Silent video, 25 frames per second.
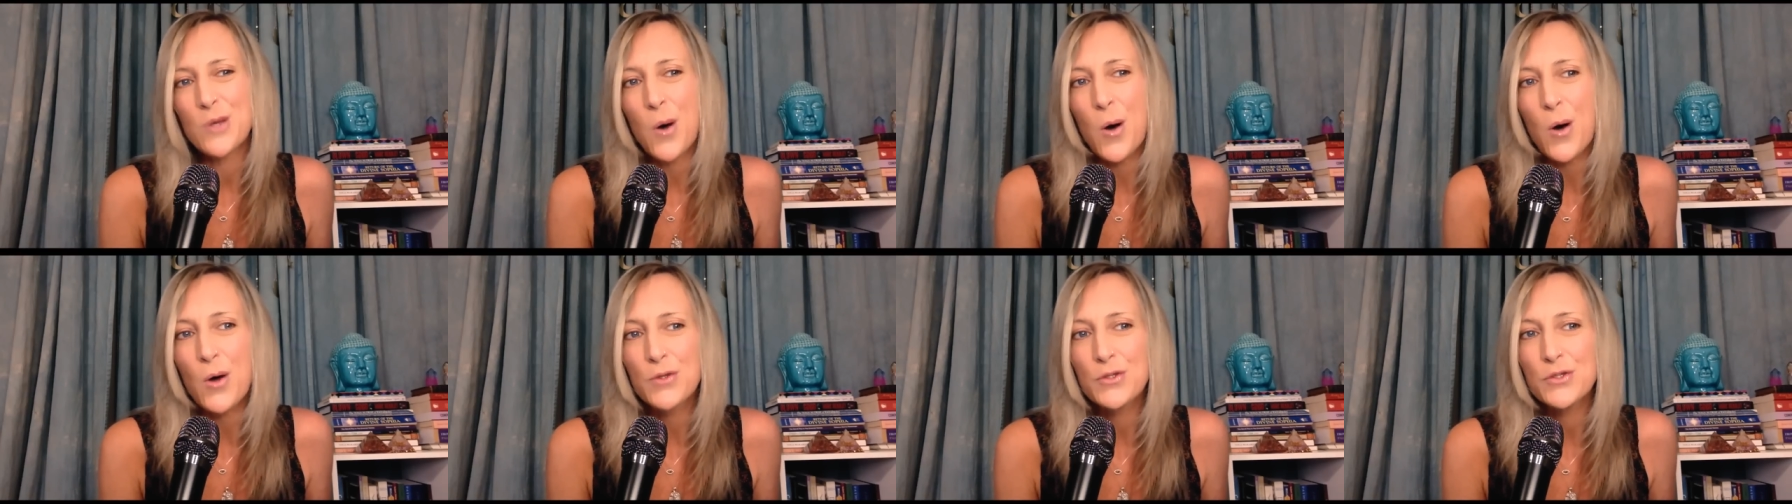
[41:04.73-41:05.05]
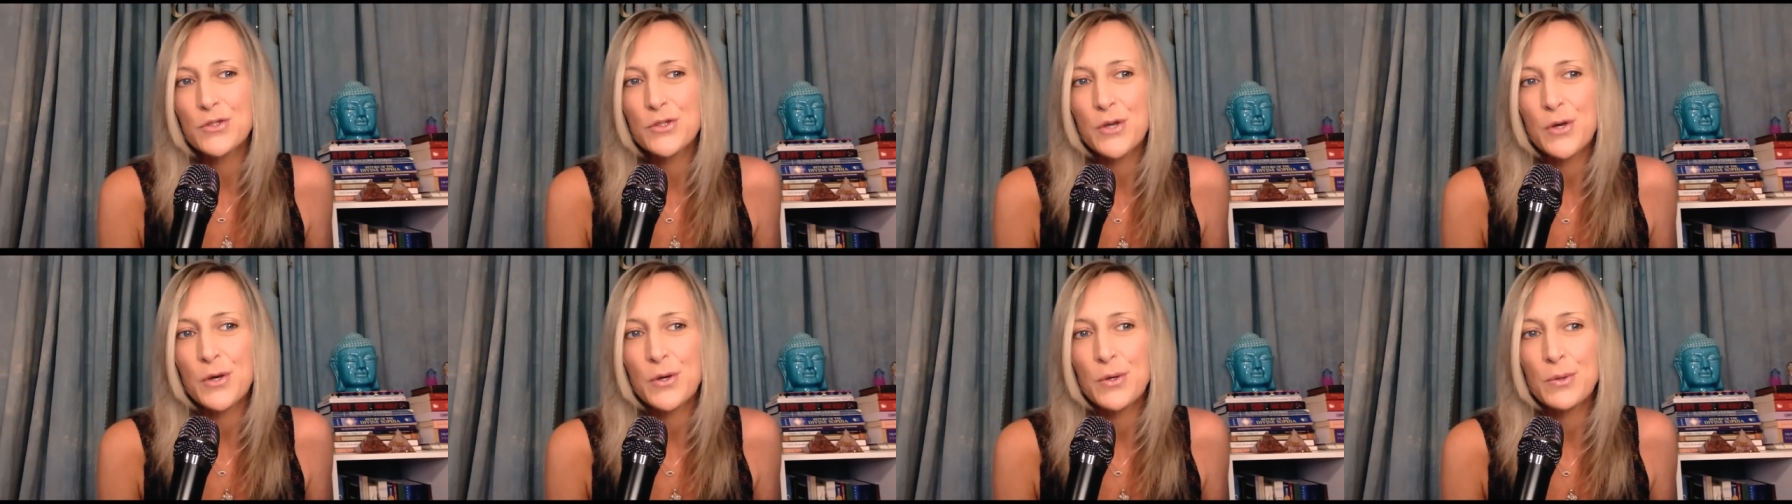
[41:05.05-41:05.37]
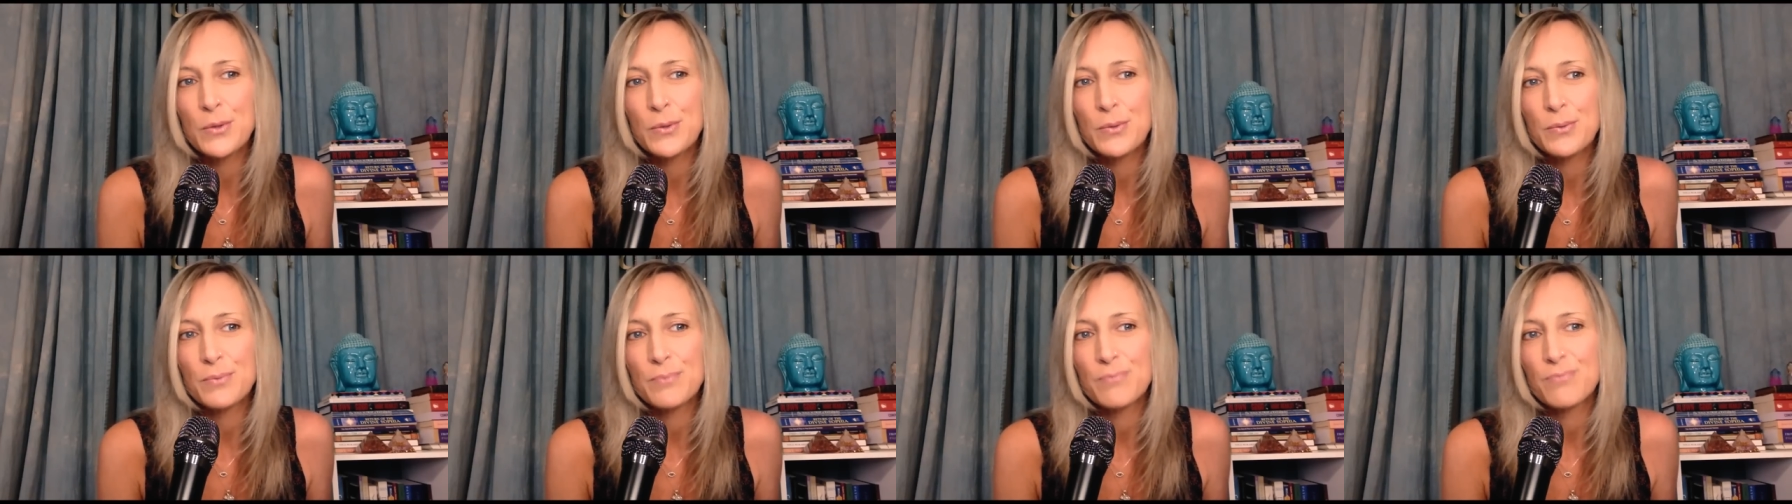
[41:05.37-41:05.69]

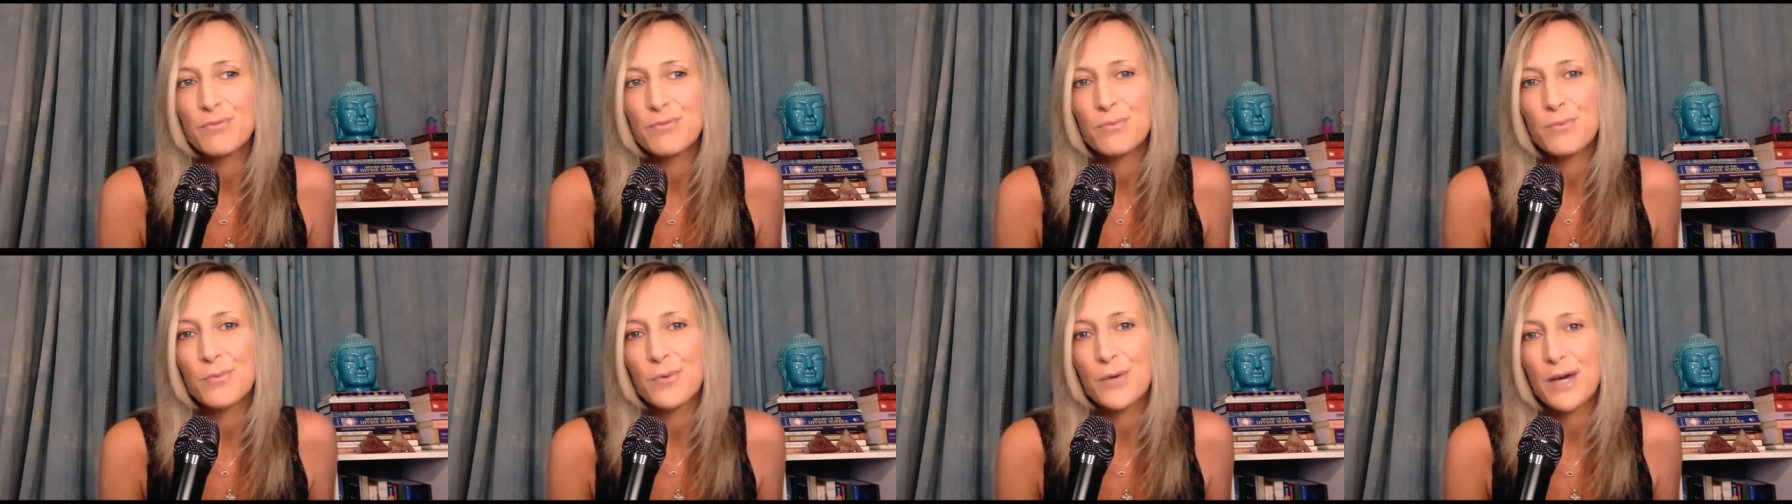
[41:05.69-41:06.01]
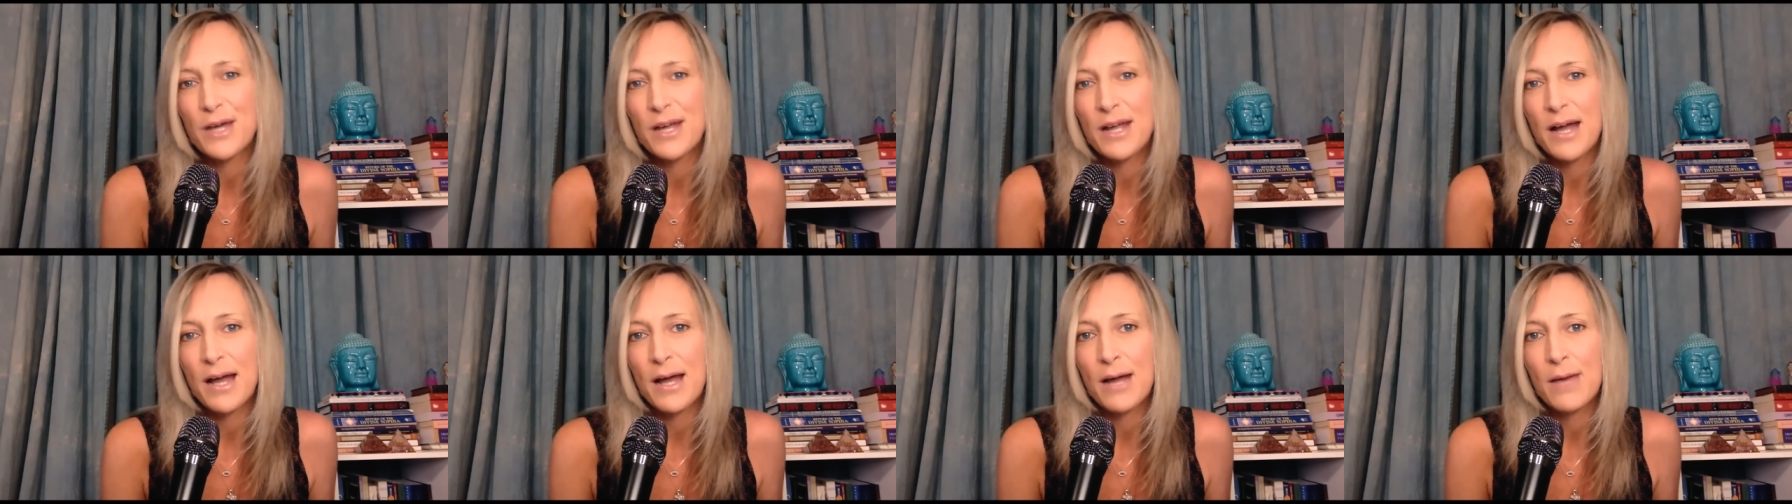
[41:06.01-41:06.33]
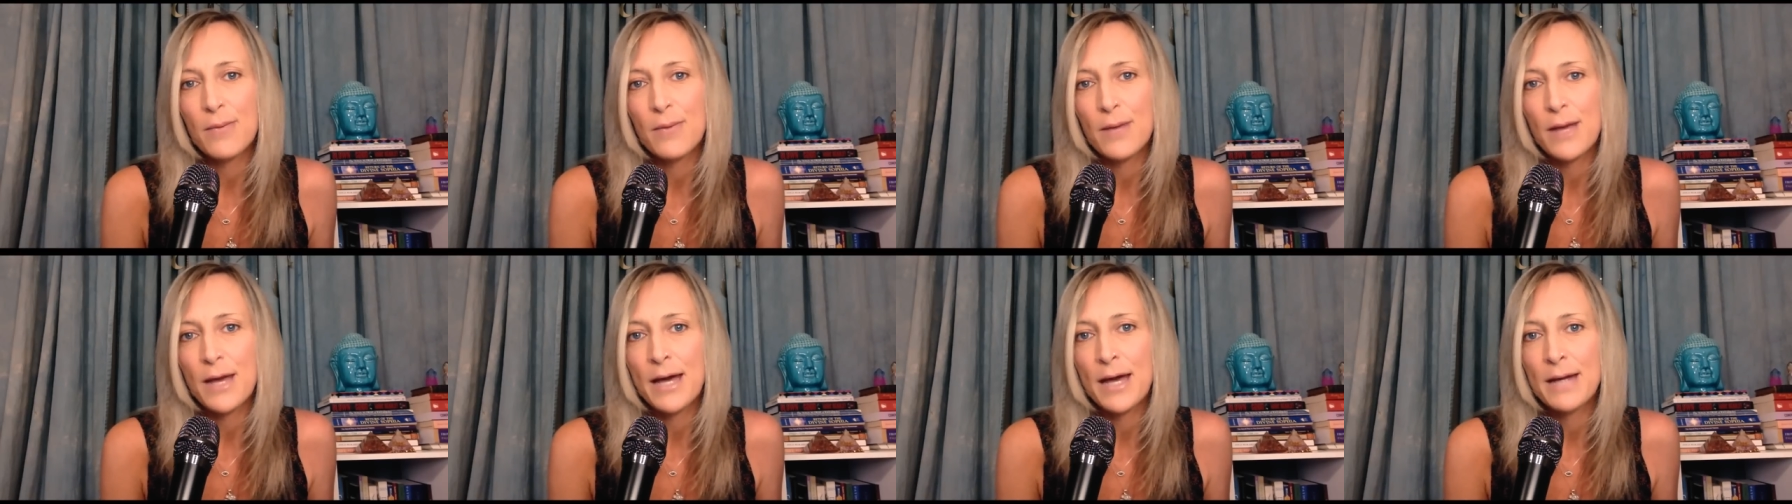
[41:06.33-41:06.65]
also, from what I
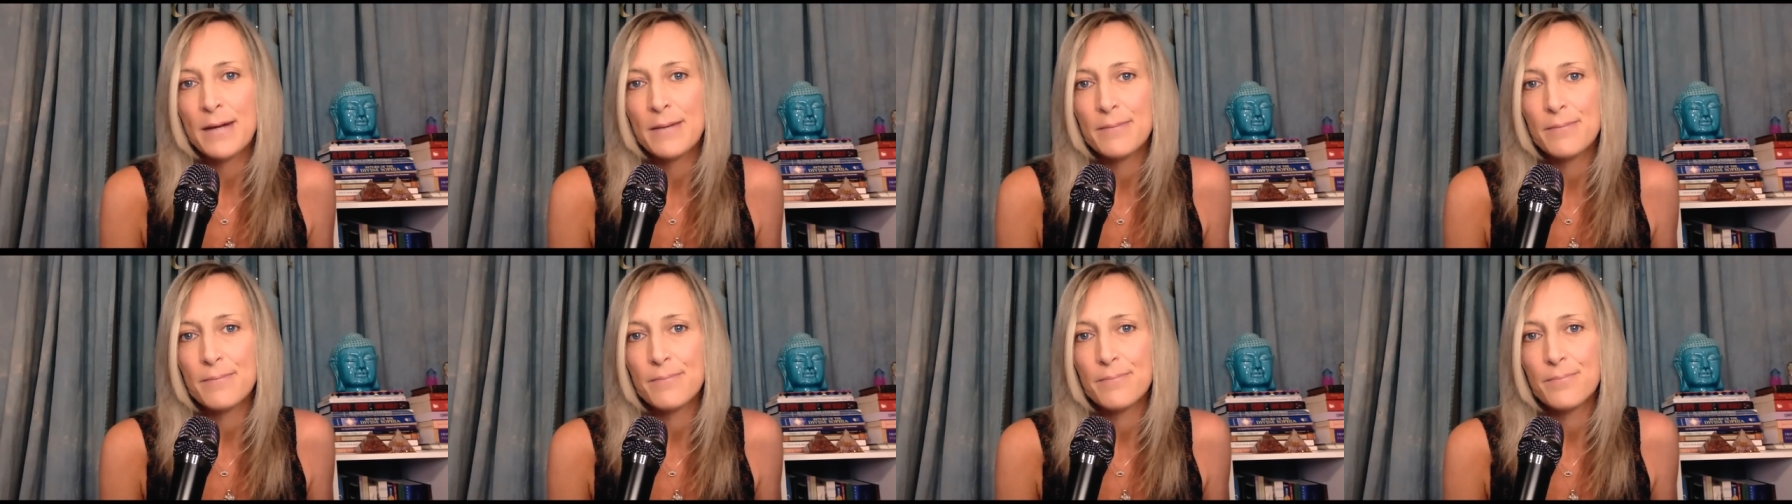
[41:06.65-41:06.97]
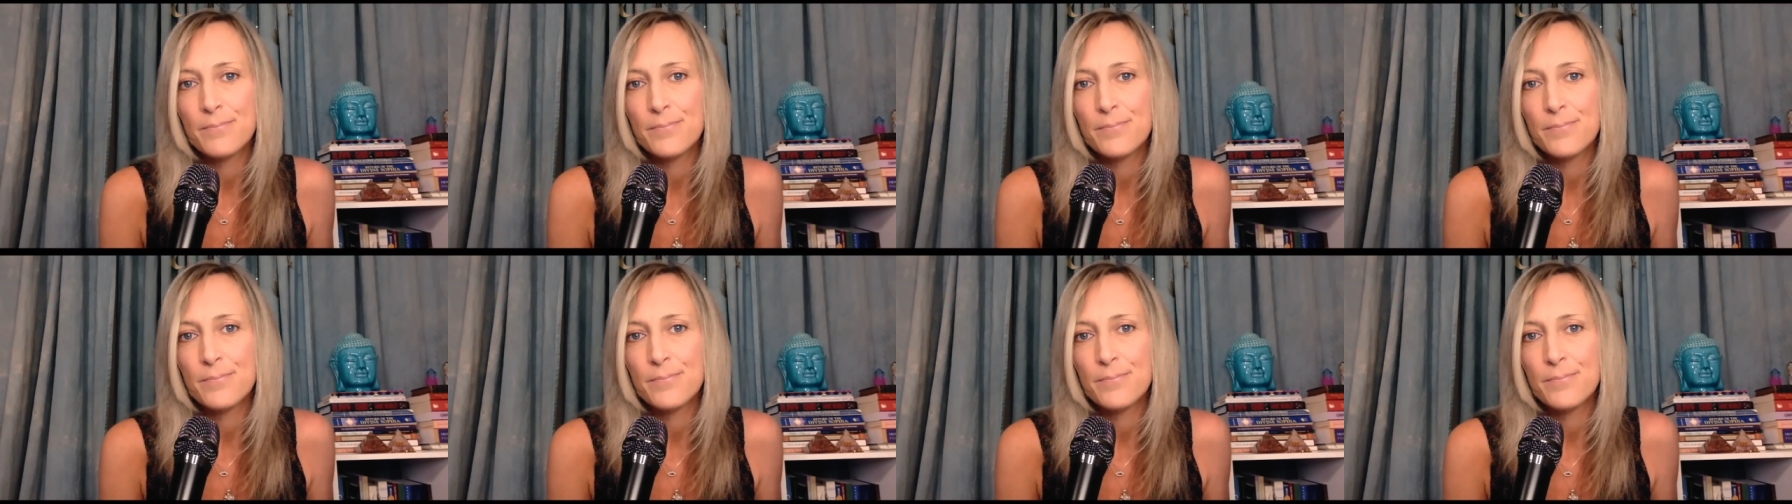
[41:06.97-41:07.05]
read,